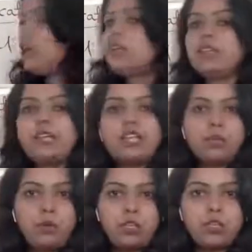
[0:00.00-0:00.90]
there is a
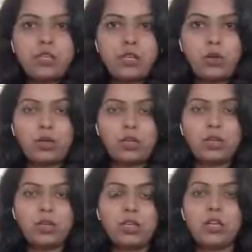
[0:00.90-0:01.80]
personal law.
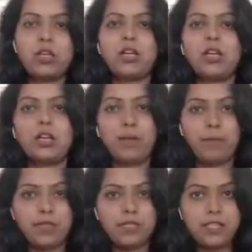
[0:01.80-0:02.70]

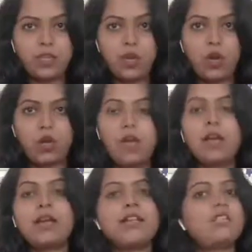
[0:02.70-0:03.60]
Personal law
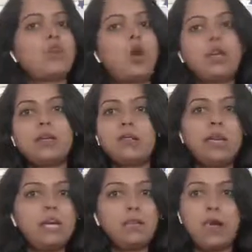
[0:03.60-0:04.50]
is not
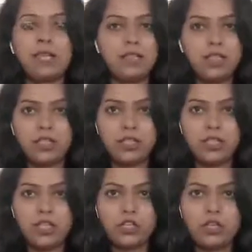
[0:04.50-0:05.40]
made by the
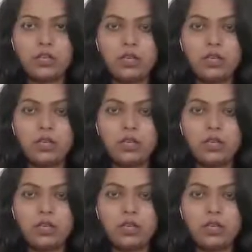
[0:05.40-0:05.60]
legislature.